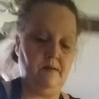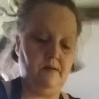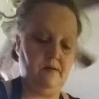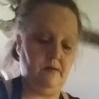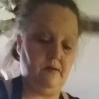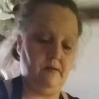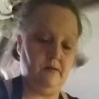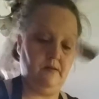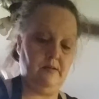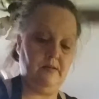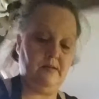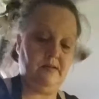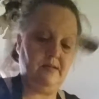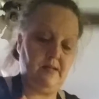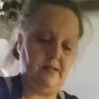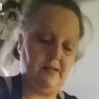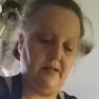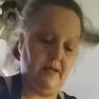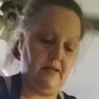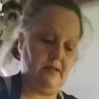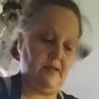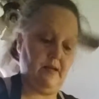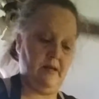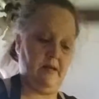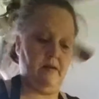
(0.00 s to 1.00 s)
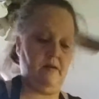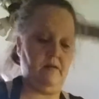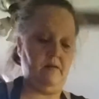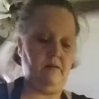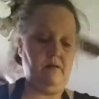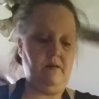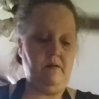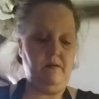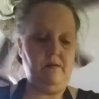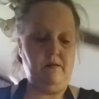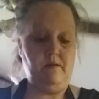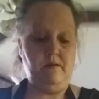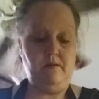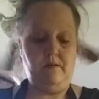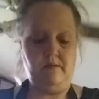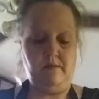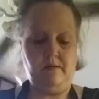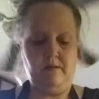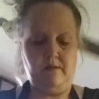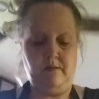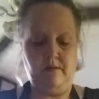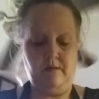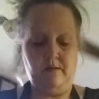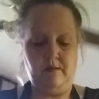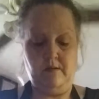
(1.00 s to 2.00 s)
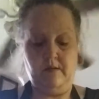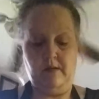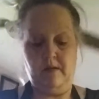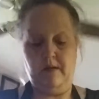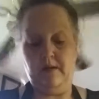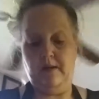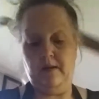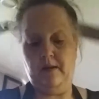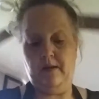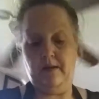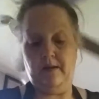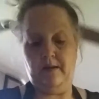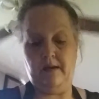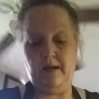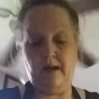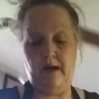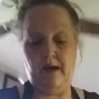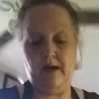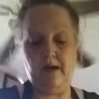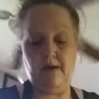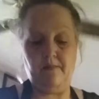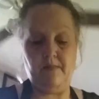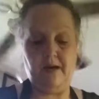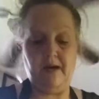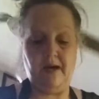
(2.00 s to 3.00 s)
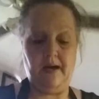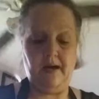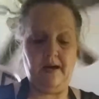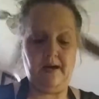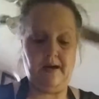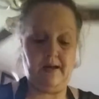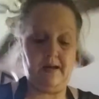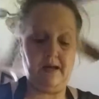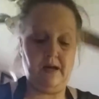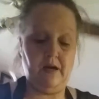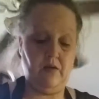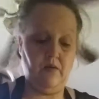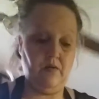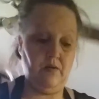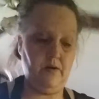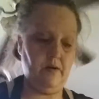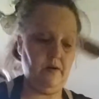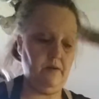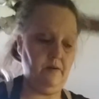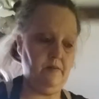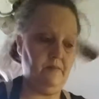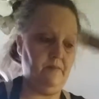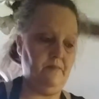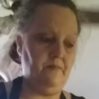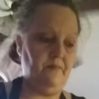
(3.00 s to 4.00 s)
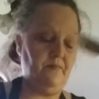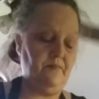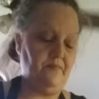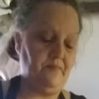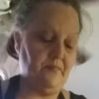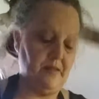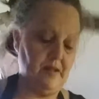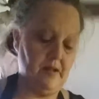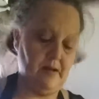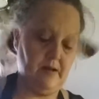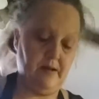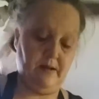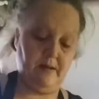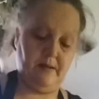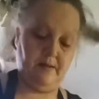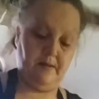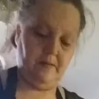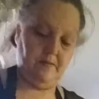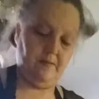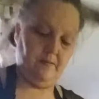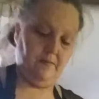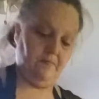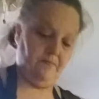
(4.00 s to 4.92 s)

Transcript: right, let's set that down. Not on my hot counter. All right.